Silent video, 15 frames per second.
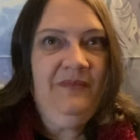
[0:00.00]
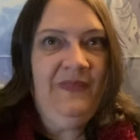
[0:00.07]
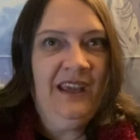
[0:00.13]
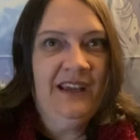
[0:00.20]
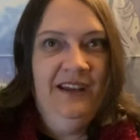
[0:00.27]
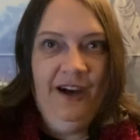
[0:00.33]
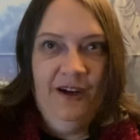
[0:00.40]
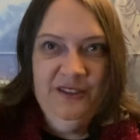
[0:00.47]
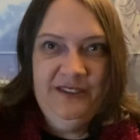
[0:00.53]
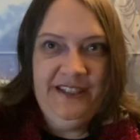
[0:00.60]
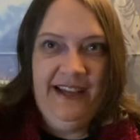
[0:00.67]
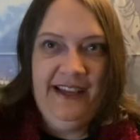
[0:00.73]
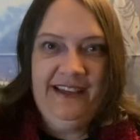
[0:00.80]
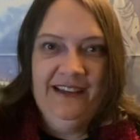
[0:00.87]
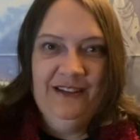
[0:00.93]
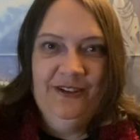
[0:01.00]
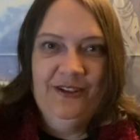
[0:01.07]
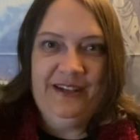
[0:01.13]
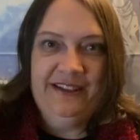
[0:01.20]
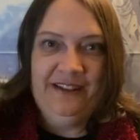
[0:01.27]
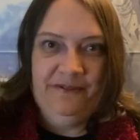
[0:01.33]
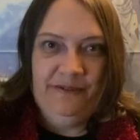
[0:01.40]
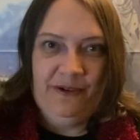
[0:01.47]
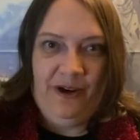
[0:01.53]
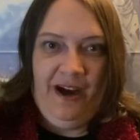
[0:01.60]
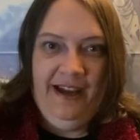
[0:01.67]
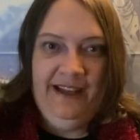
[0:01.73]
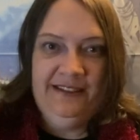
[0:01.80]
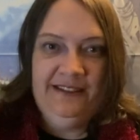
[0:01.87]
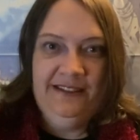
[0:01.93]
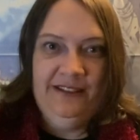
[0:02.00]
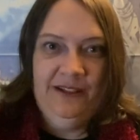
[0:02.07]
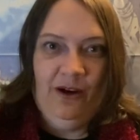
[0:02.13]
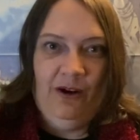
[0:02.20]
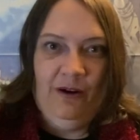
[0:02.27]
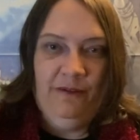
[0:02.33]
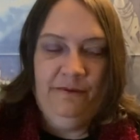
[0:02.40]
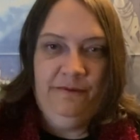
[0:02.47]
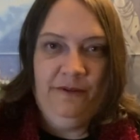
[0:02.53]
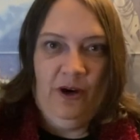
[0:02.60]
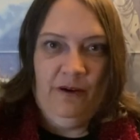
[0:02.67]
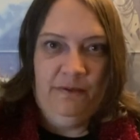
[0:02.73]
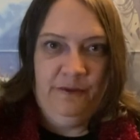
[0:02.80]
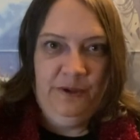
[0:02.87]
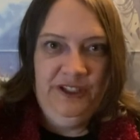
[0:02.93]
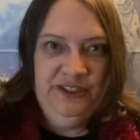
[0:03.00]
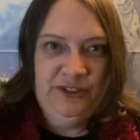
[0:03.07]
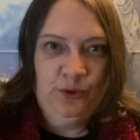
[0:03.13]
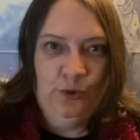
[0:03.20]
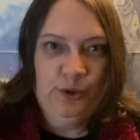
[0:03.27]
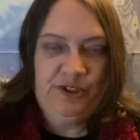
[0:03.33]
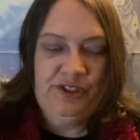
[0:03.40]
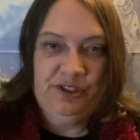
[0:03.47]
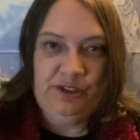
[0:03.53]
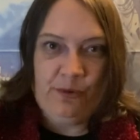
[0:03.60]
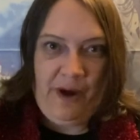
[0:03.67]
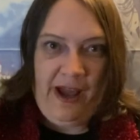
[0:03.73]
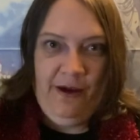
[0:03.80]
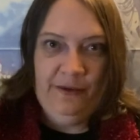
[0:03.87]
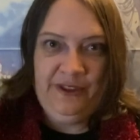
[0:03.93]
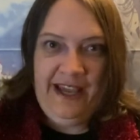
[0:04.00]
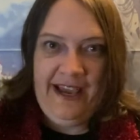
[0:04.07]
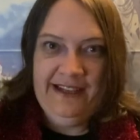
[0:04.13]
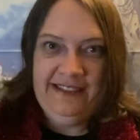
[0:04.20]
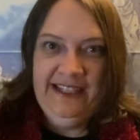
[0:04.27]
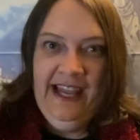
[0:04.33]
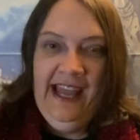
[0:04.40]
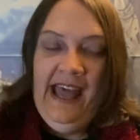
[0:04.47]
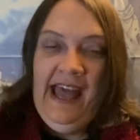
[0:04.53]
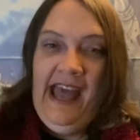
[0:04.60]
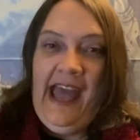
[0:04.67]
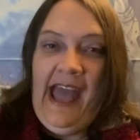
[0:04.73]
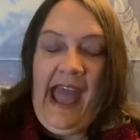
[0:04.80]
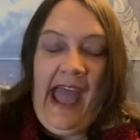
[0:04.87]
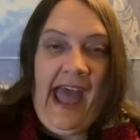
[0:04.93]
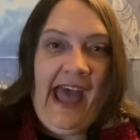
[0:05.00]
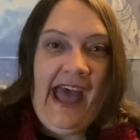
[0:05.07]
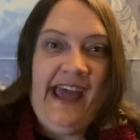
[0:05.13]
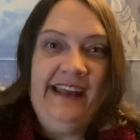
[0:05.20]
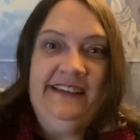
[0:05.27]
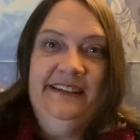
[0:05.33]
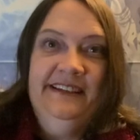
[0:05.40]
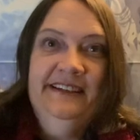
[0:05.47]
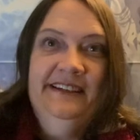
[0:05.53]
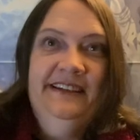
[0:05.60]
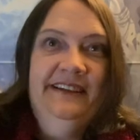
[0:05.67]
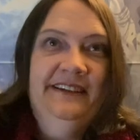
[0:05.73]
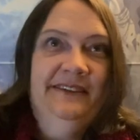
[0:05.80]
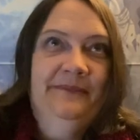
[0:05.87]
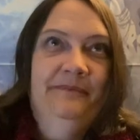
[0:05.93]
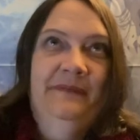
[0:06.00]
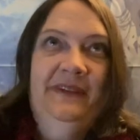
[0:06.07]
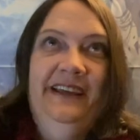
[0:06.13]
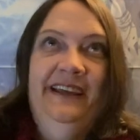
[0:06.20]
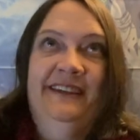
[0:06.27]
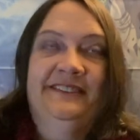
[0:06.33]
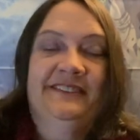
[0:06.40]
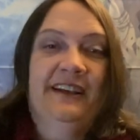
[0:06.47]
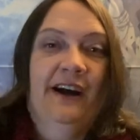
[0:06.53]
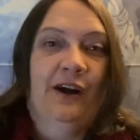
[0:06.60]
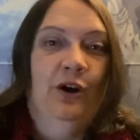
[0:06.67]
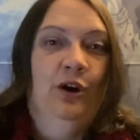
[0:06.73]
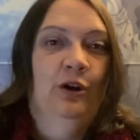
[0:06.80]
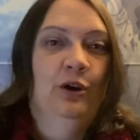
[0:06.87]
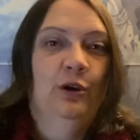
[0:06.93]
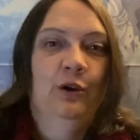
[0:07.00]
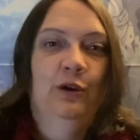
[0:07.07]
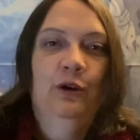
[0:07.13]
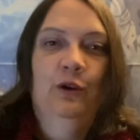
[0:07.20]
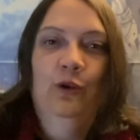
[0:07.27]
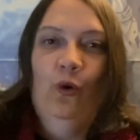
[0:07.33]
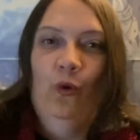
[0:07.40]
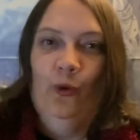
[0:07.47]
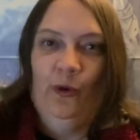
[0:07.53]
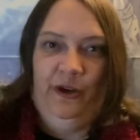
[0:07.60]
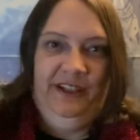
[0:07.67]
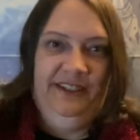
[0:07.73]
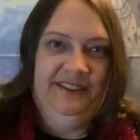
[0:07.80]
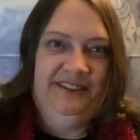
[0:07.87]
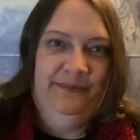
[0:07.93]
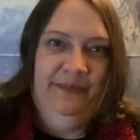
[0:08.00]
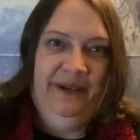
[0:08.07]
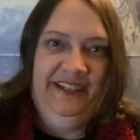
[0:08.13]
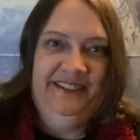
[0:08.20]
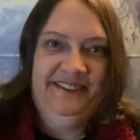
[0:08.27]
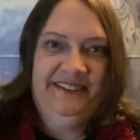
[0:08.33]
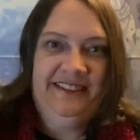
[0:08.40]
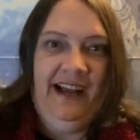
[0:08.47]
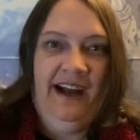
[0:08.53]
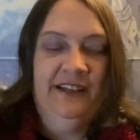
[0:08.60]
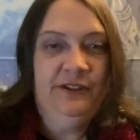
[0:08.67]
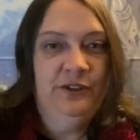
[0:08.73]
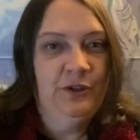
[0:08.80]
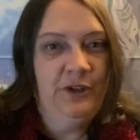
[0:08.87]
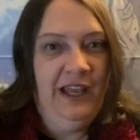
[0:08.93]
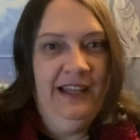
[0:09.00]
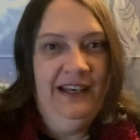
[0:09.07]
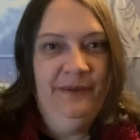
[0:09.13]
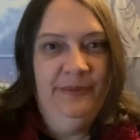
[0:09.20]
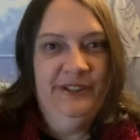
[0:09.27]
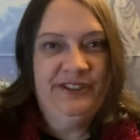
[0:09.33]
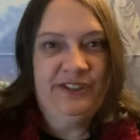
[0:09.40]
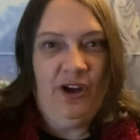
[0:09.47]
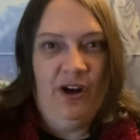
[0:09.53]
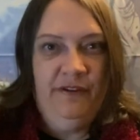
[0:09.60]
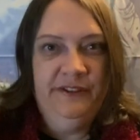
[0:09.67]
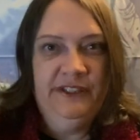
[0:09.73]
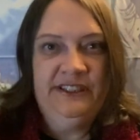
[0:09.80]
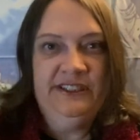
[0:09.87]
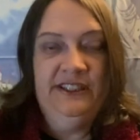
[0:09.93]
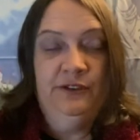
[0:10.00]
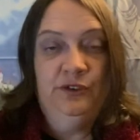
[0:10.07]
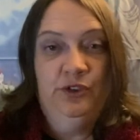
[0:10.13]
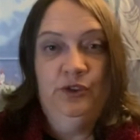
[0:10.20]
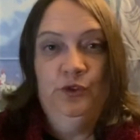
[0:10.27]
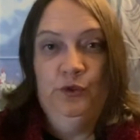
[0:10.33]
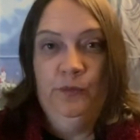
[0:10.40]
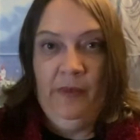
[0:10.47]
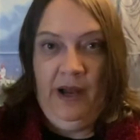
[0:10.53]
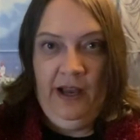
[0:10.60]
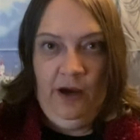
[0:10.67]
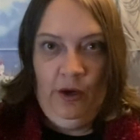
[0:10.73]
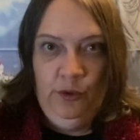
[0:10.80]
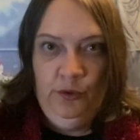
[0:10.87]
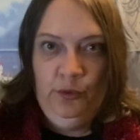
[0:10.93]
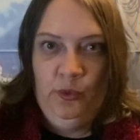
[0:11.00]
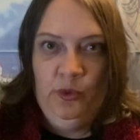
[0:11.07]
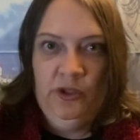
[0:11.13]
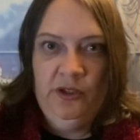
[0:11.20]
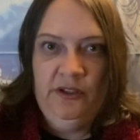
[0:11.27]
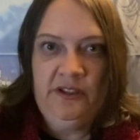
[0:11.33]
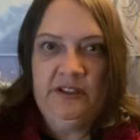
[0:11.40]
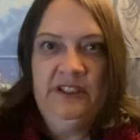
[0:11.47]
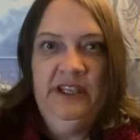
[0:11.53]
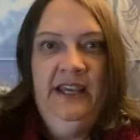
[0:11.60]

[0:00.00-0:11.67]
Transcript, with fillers: go take a look at the variety of, of resources around that. And it's a glorious mess. I took elements of it into my own world,